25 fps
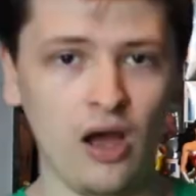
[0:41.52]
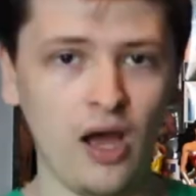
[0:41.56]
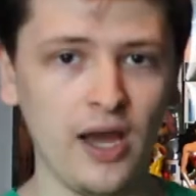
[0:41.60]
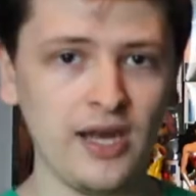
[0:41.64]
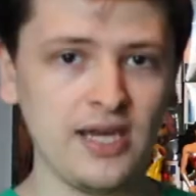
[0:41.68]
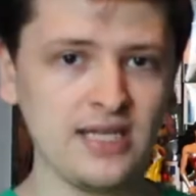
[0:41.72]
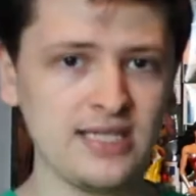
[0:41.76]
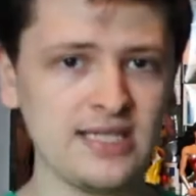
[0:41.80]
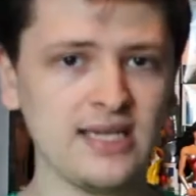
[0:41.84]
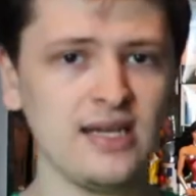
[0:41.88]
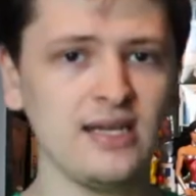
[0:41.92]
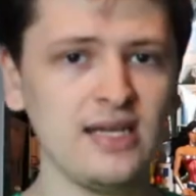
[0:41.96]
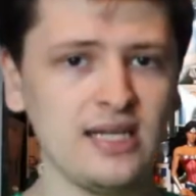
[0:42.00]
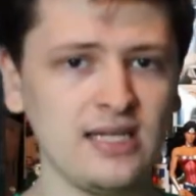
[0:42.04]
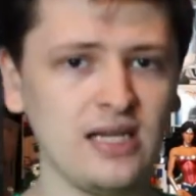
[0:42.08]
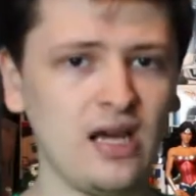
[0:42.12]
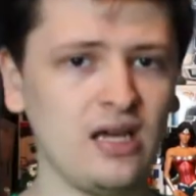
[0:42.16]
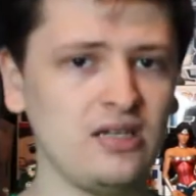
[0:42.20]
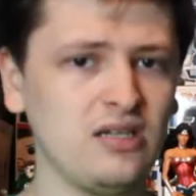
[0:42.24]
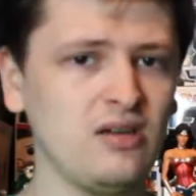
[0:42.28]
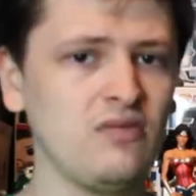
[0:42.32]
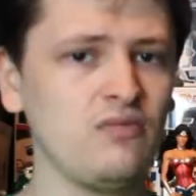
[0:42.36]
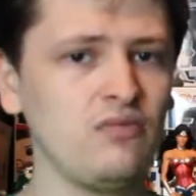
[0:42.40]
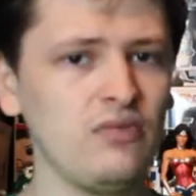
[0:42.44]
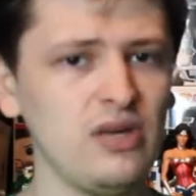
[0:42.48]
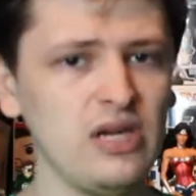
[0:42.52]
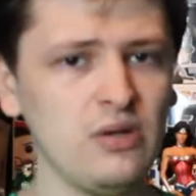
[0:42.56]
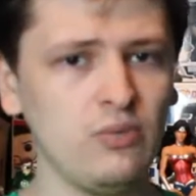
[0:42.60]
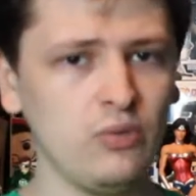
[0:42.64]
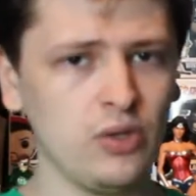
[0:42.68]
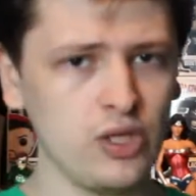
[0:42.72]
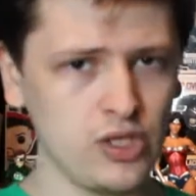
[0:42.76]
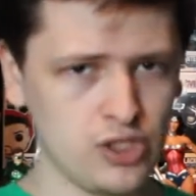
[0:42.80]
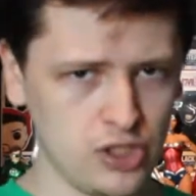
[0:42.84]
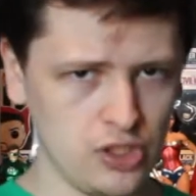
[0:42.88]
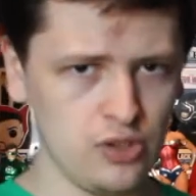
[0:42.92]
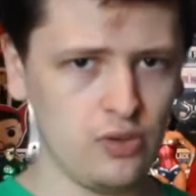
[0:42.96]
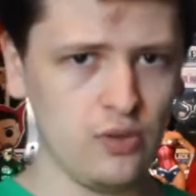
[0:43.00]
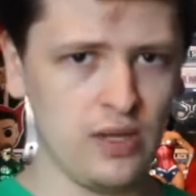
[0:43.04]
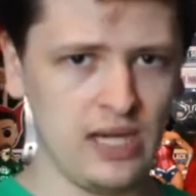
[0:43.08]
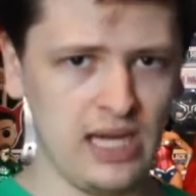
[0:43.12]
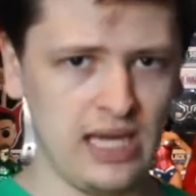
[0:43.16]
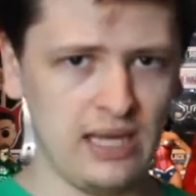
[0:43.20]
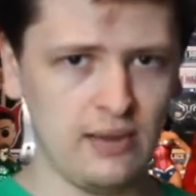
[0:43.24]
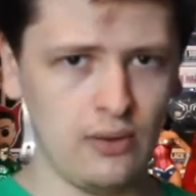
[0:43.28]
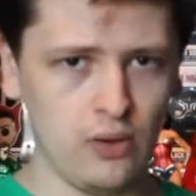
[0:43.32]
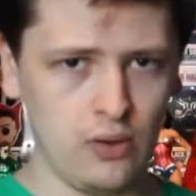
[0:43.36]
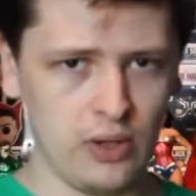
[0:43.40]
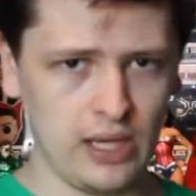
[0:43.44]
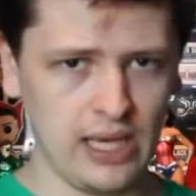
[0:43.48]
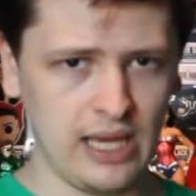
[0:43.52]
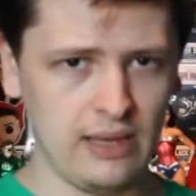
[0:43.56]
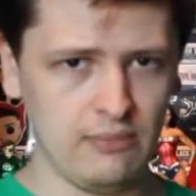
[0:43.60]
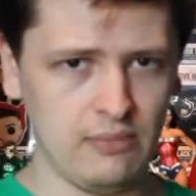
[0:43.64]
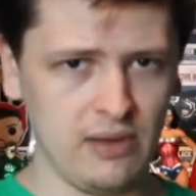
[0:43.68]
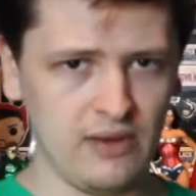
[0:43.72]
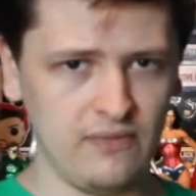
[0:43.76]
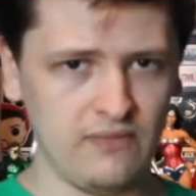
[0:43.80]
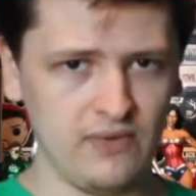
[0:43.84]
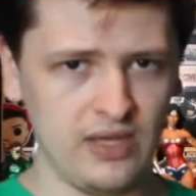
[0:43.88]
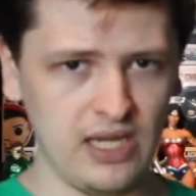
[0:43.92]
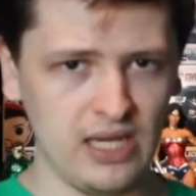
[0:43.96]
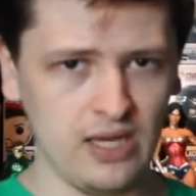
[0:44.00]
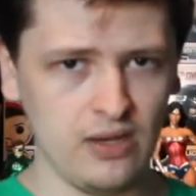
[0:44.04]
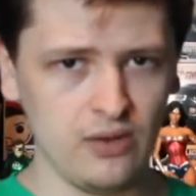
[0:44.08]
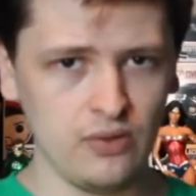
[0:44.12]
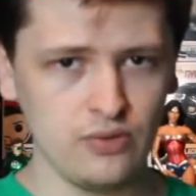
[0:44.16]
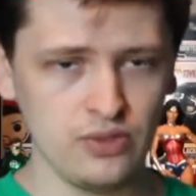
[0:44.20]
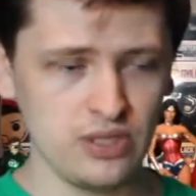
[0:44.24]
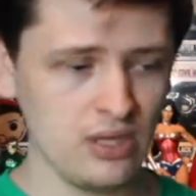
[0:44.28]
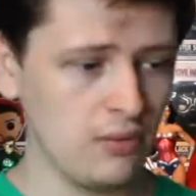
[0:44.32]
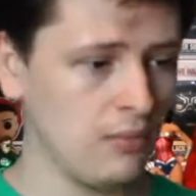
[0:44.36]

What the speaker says: I decided I didn't really want to do any more gaming videos.